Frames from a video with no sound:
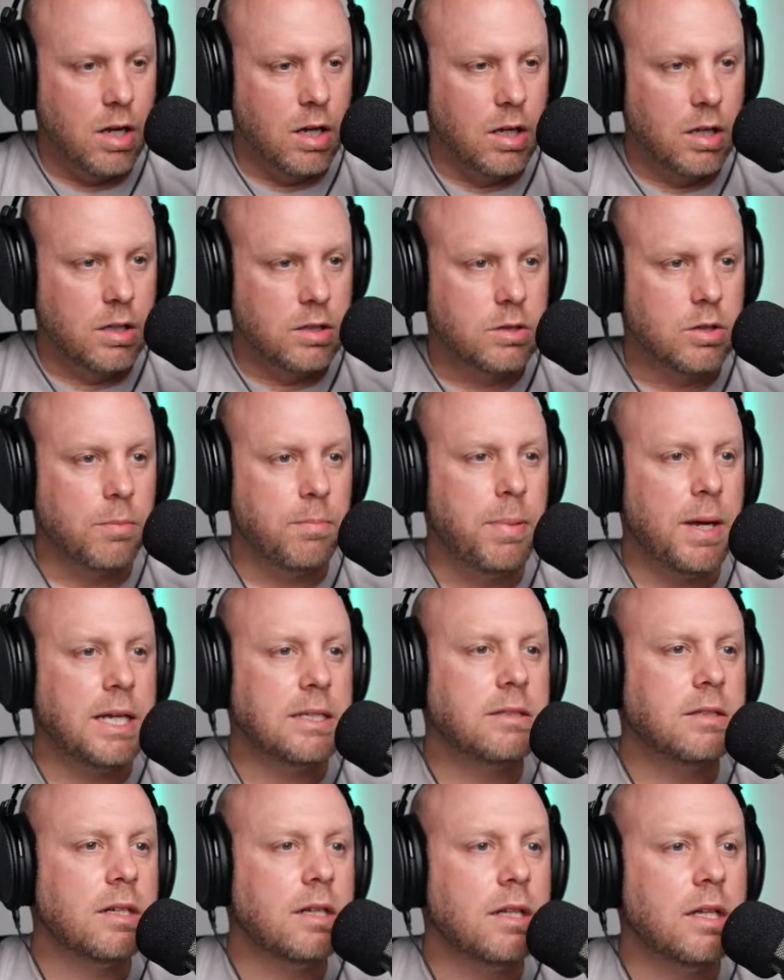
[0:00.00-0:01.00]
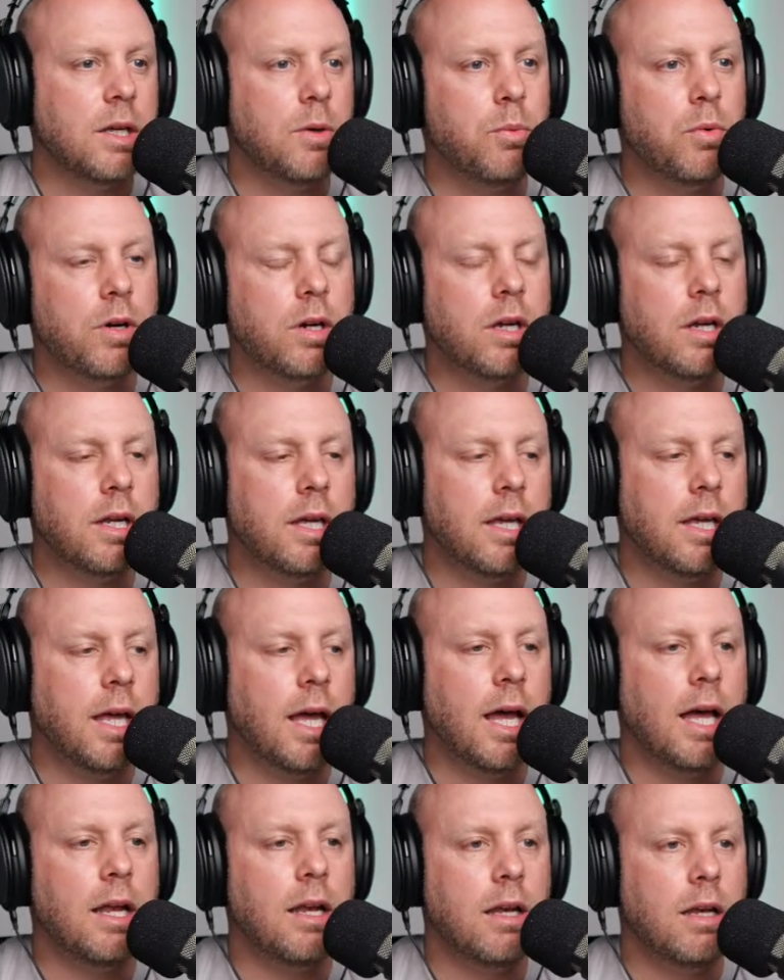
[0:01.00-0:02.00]
So basically we're going to
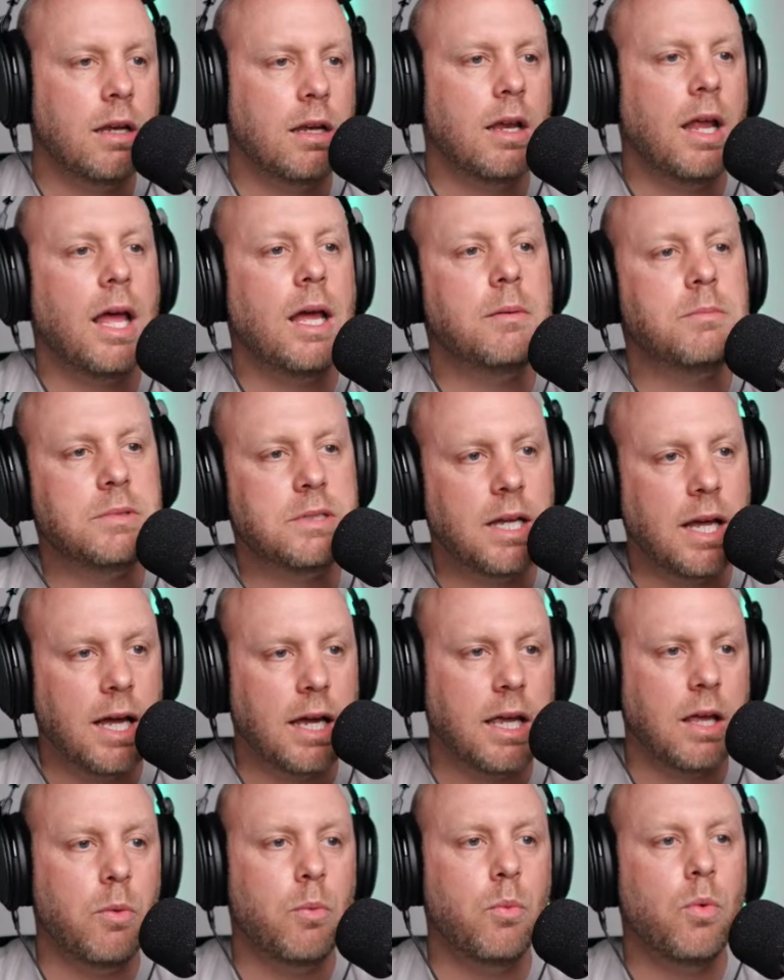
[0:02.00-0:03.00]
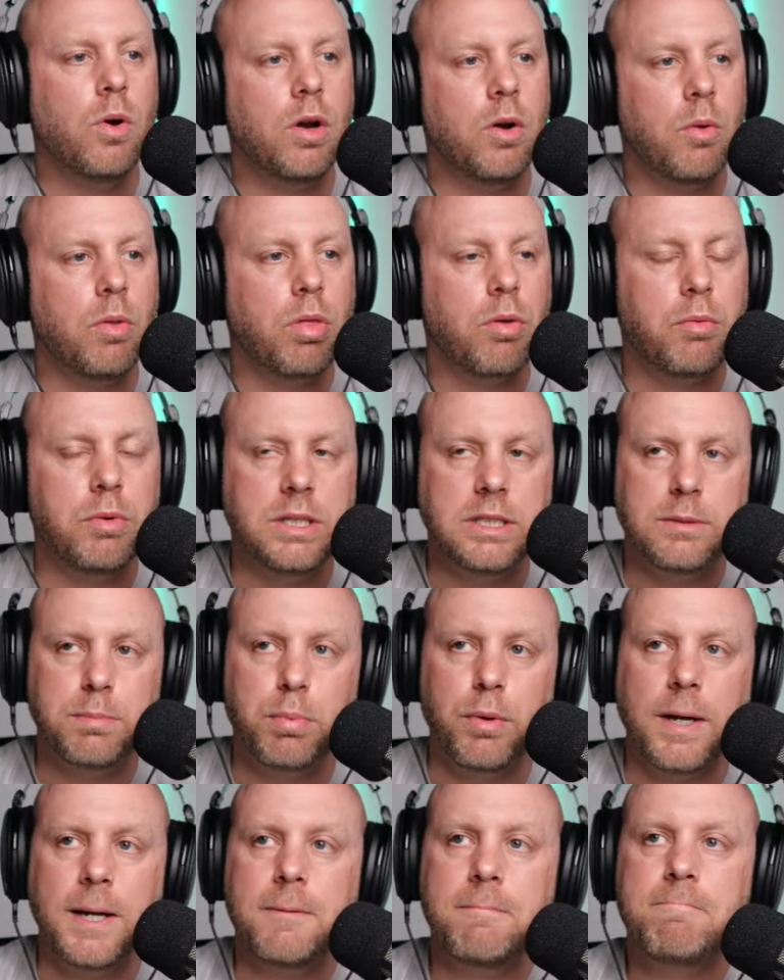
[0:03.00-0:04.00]
get MTech in 103
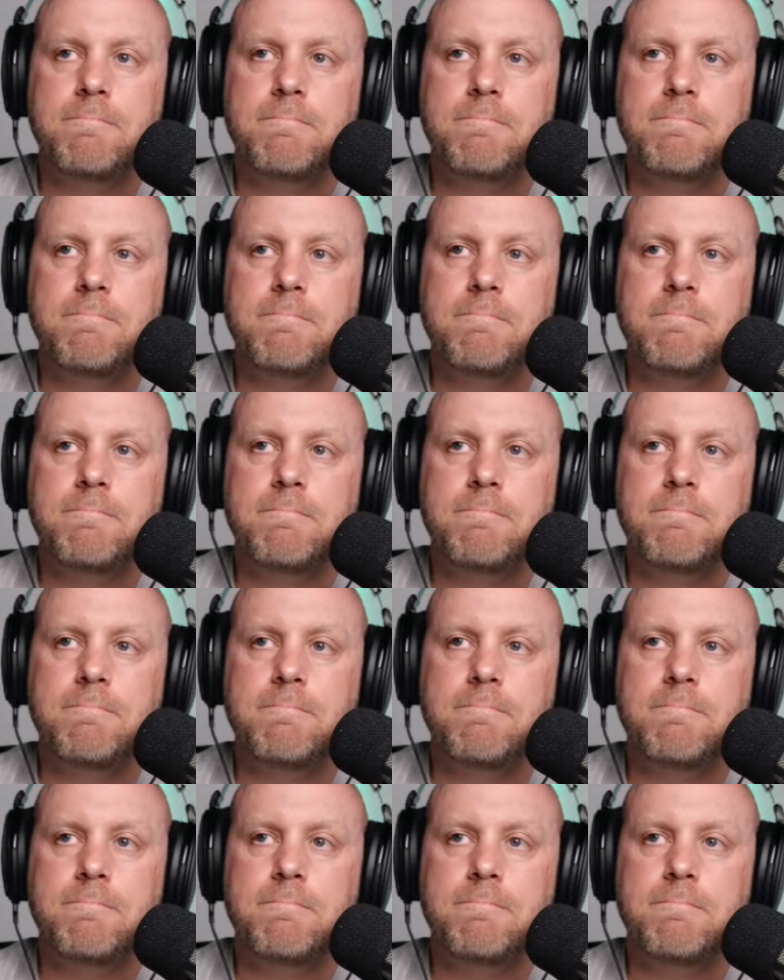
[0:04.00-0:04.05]
spring.